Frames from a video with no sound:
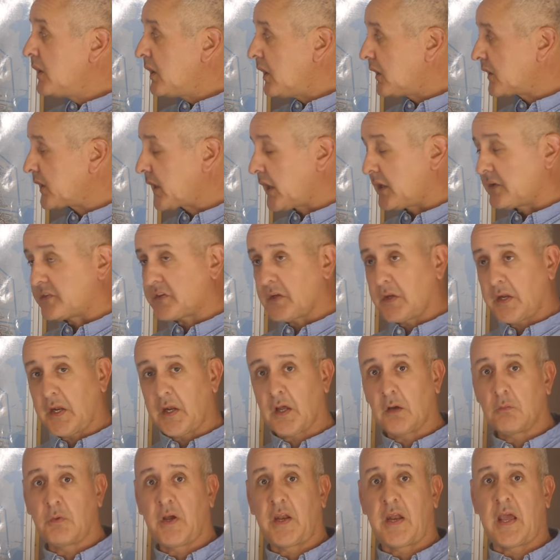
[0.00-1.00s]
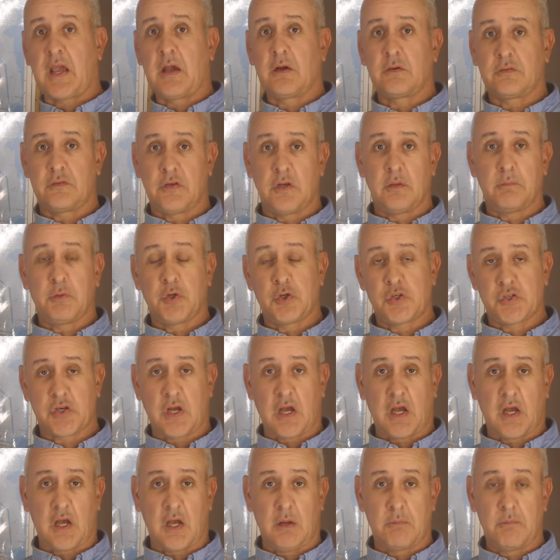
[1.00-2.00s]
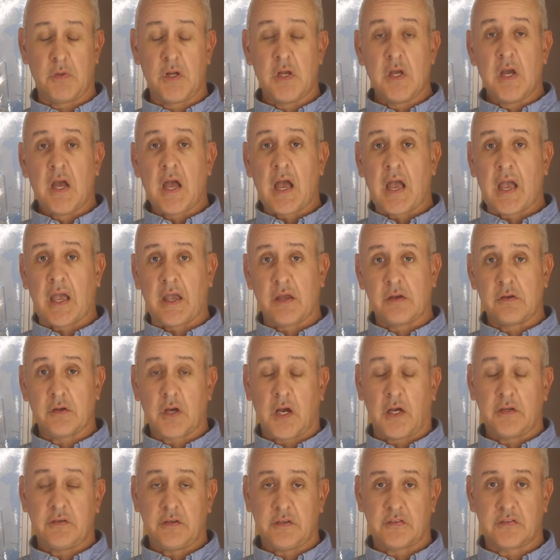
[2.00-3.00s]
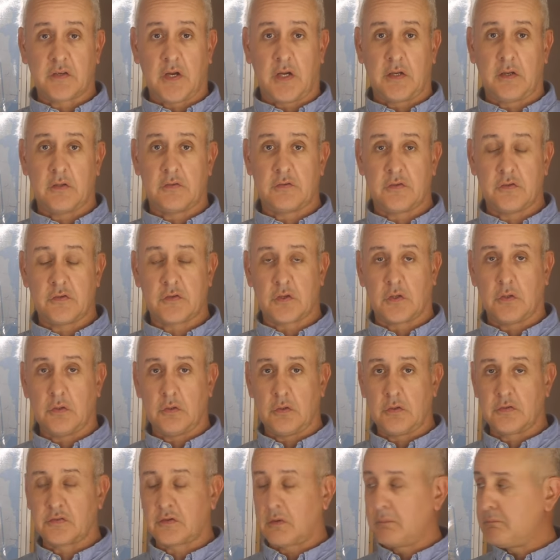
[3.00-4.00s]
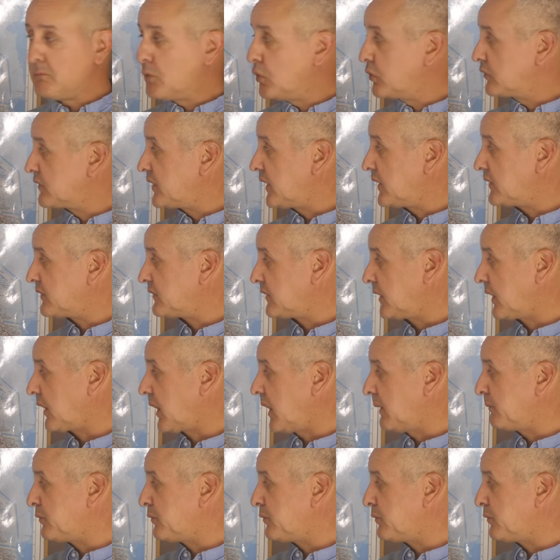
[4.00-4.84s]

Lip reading: Okay, so then I went out to the bush and I decided to do some more testing.